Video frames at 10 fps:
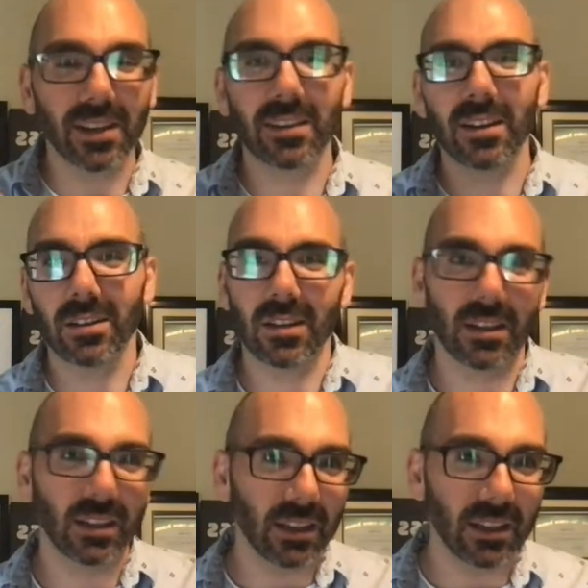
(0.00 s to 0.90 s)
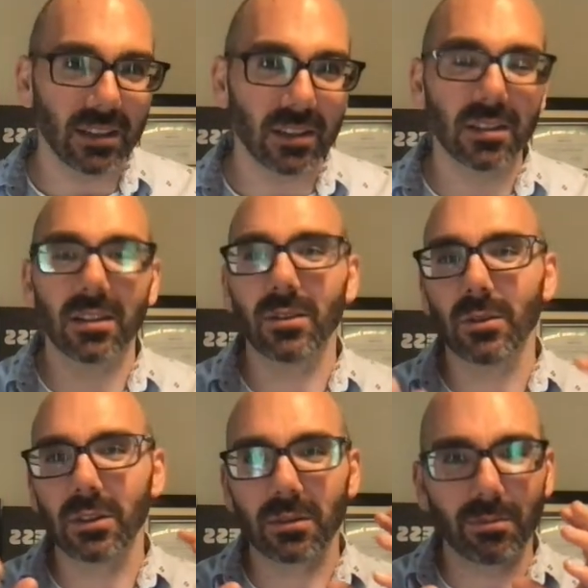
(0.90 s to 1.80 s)
And then it said kids and it
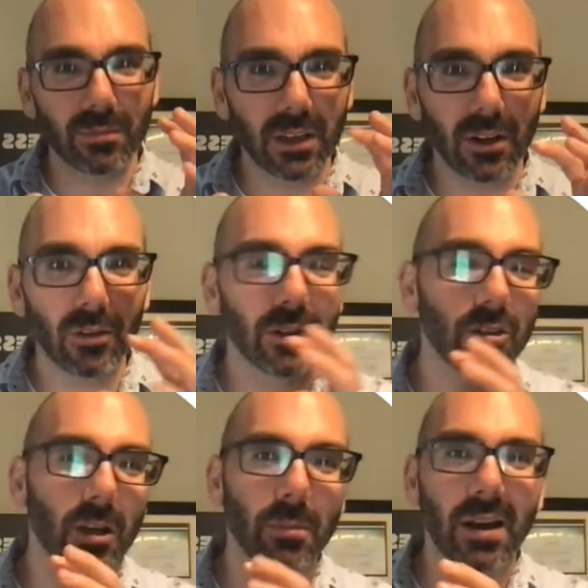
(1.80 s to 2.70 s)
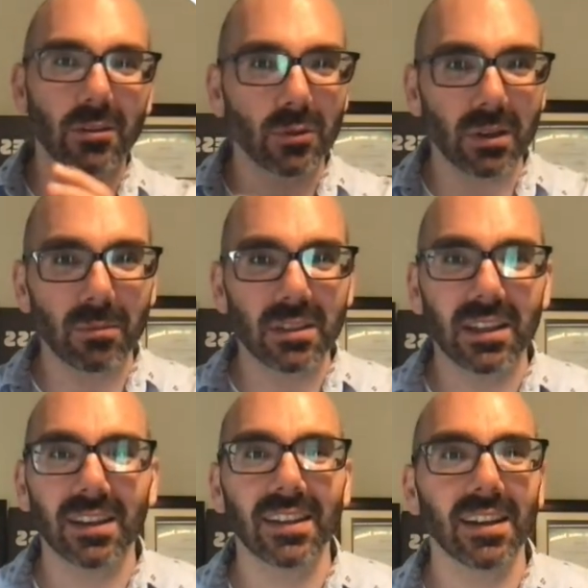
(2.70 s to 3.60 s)
was, you know, the checkbox was
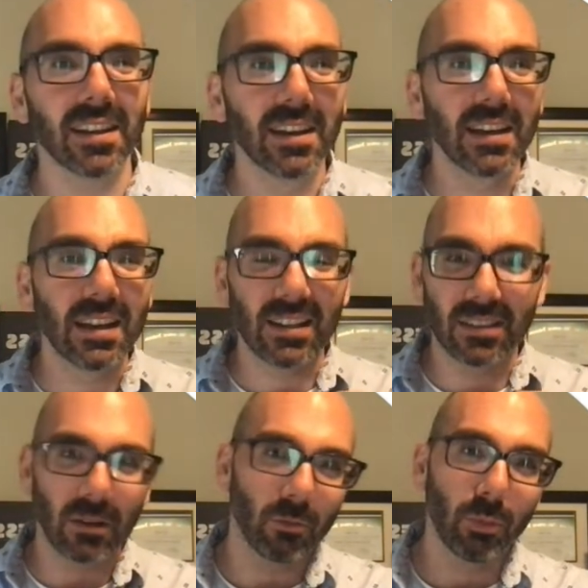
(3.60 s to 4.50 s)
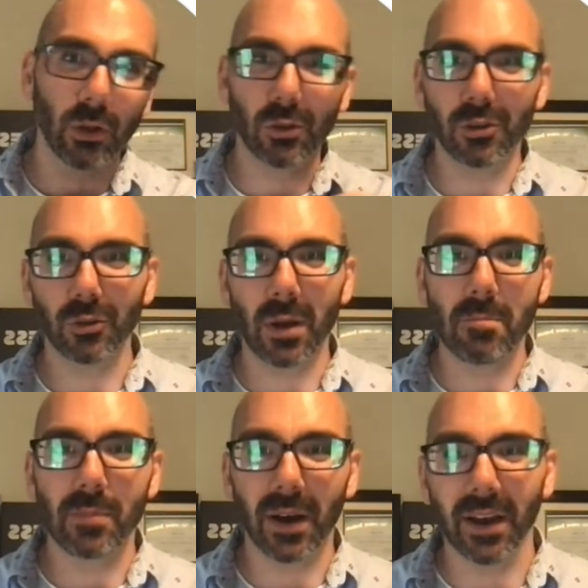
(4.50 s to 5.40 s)
empty. And then it said build your
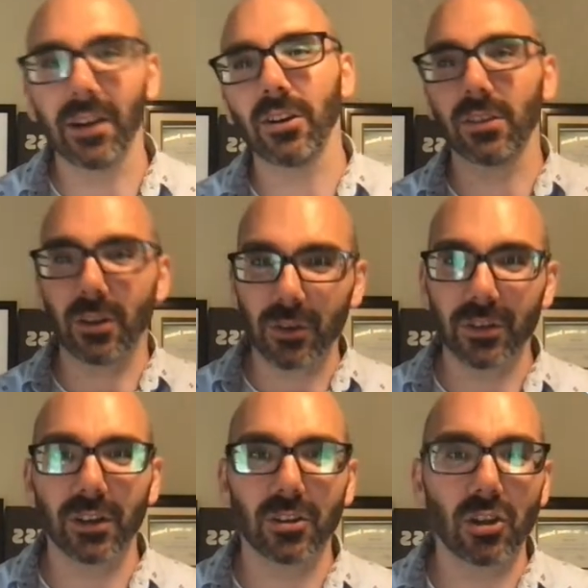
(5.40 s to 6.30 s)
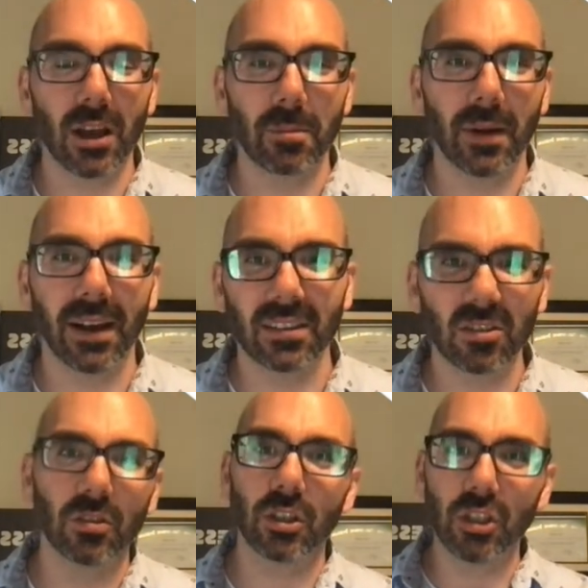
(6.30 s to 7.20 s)
empire and there was a checkbox. And
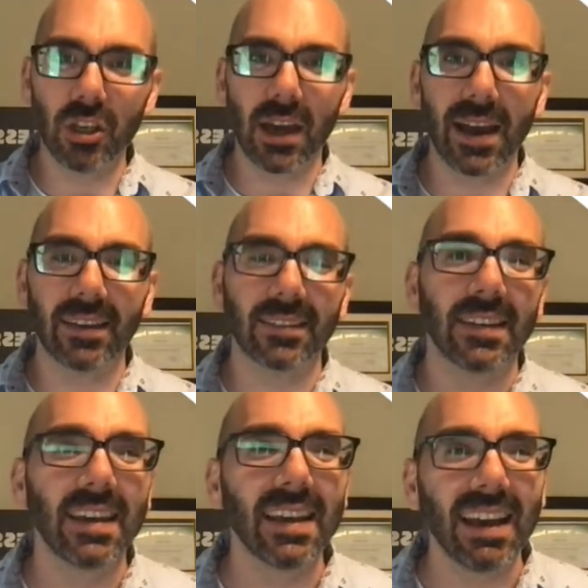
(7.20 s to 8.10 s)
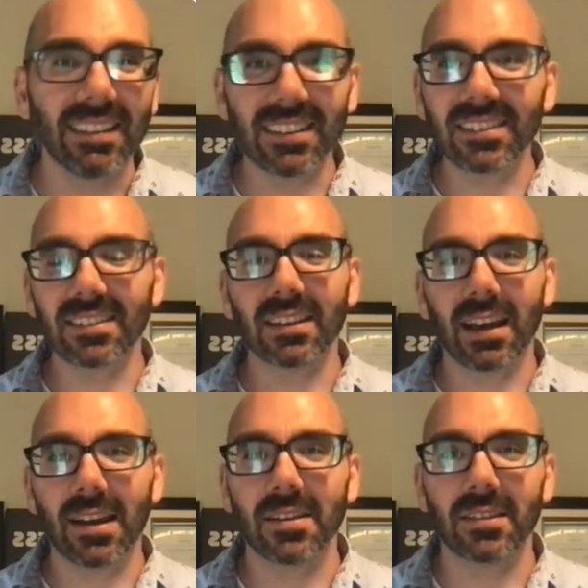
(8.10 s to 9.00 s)
it was like, yes. And this is the
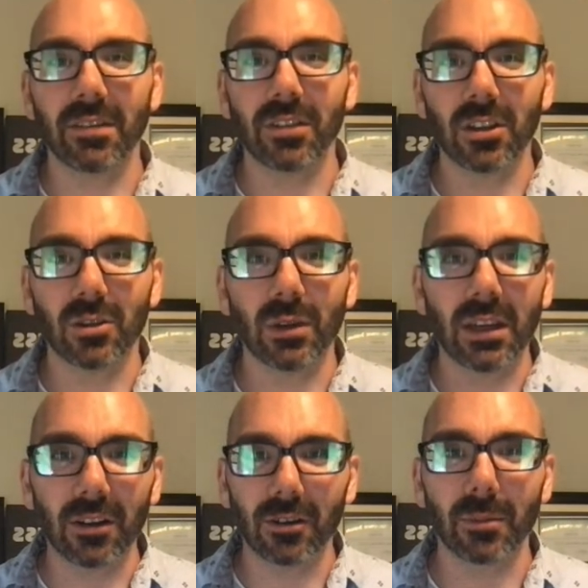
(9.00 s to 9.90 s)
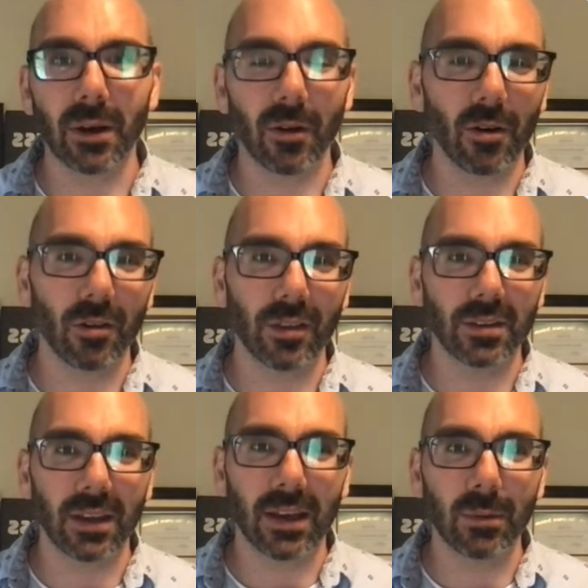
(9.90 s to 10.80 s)
kind of stuff that you hear about all the
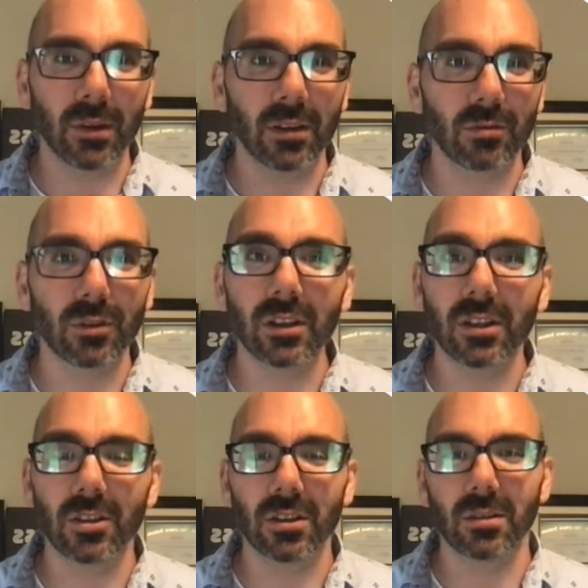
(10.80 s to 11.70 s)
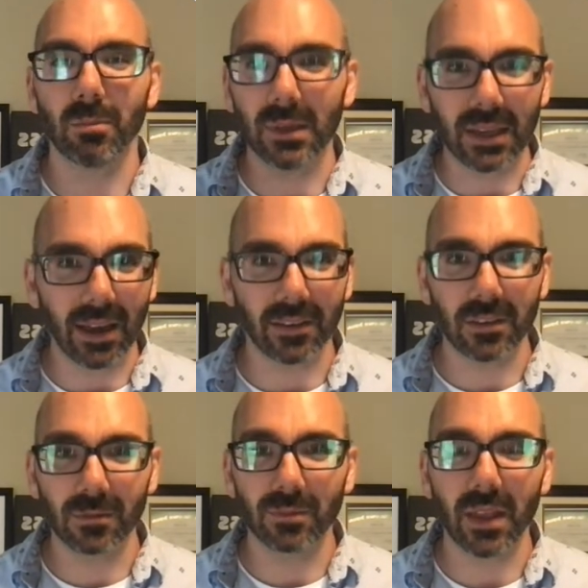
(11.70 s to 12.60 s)
time. And it's really just
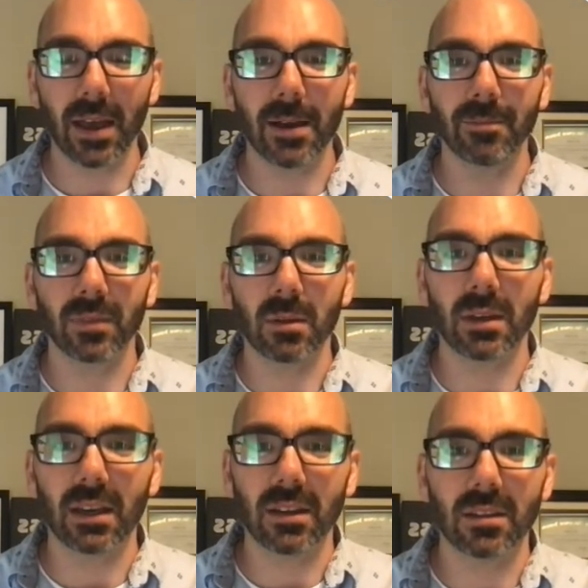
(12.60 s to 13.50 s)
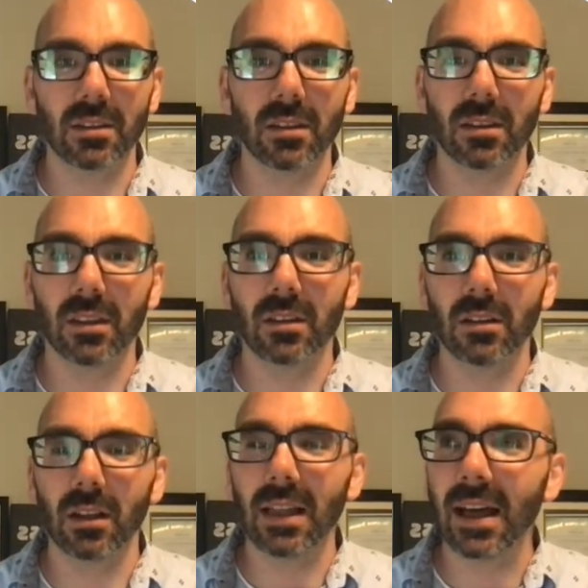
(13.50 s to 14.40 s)
BS um, because
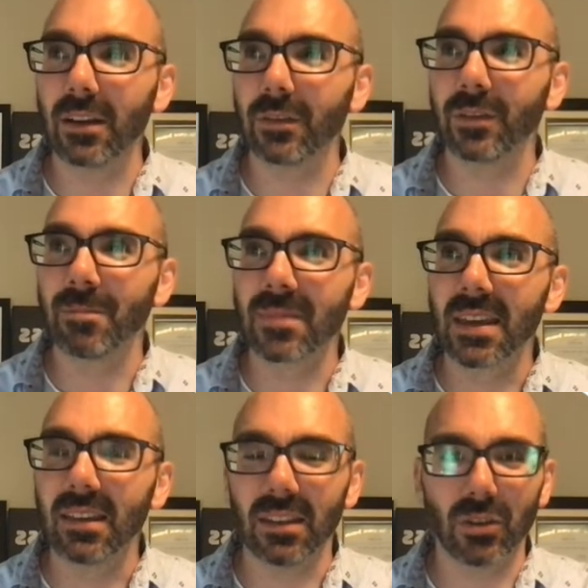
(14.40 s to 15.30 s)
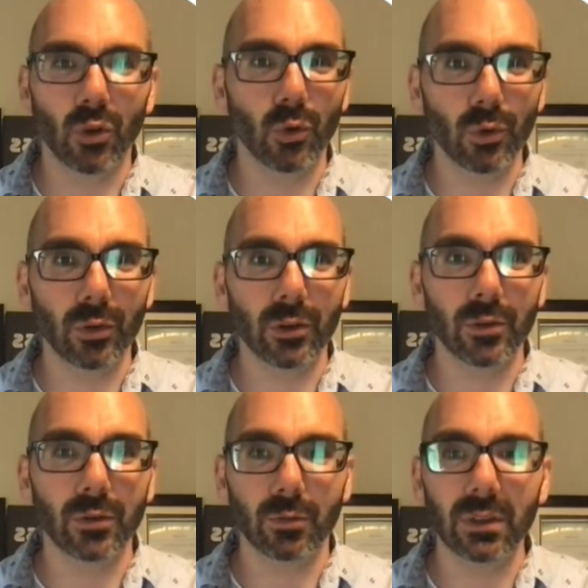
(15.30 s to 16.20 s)
a lot of these
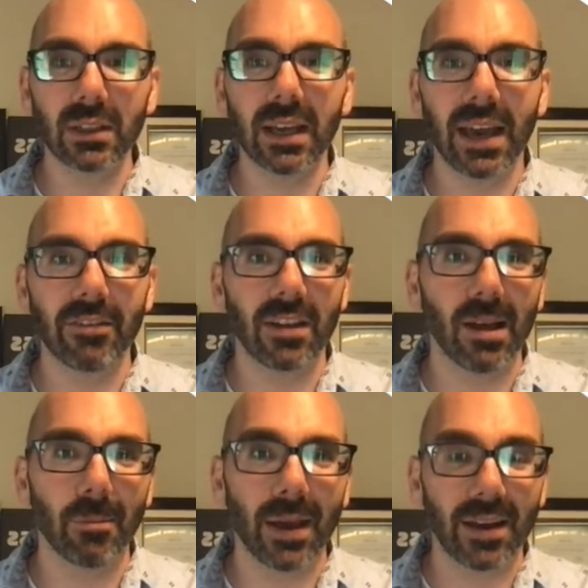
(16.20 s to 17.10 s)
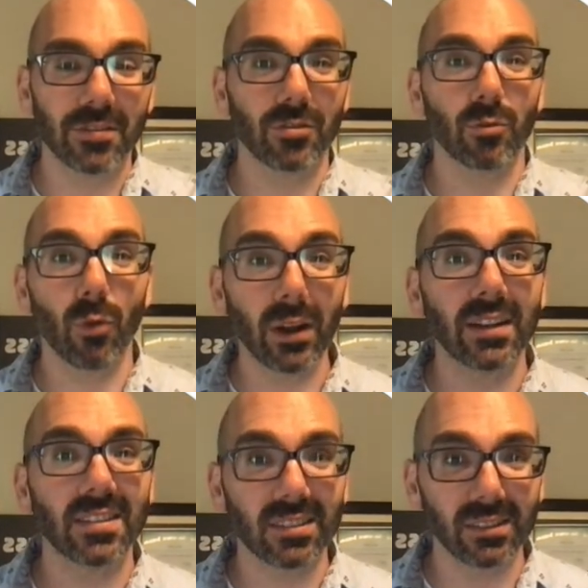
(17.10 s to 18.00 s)
gurus really have not mastered what
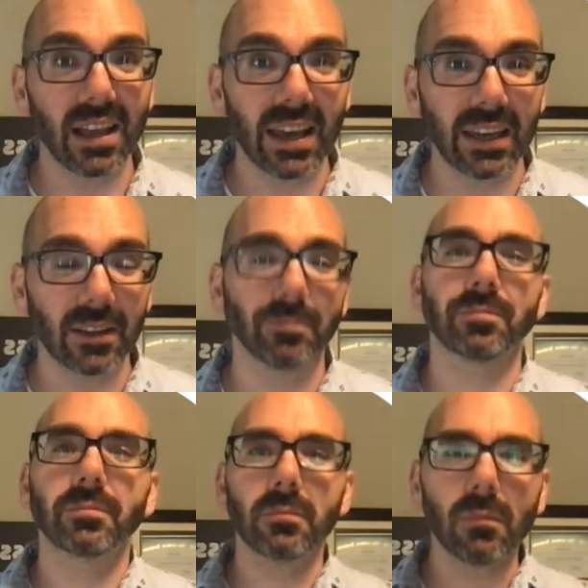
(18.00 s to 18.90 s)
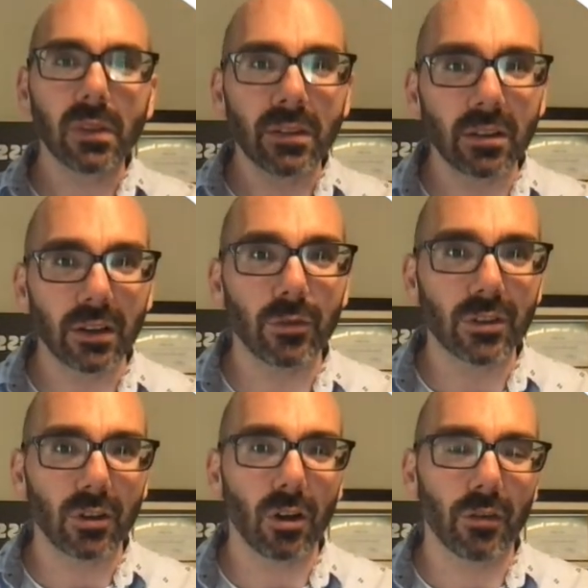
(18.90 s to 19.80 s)
it's like to live
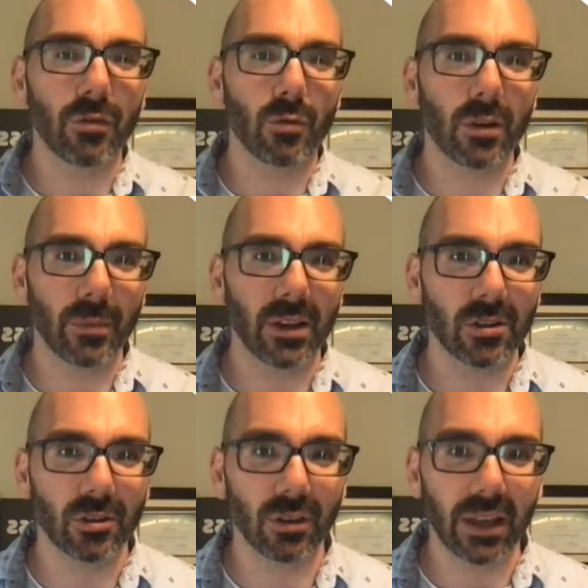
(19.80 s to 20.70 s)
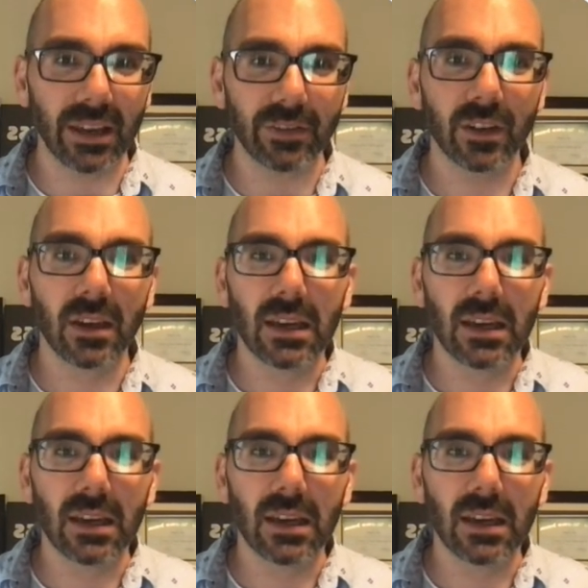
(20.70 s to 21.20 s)
what's called a four dimensional life.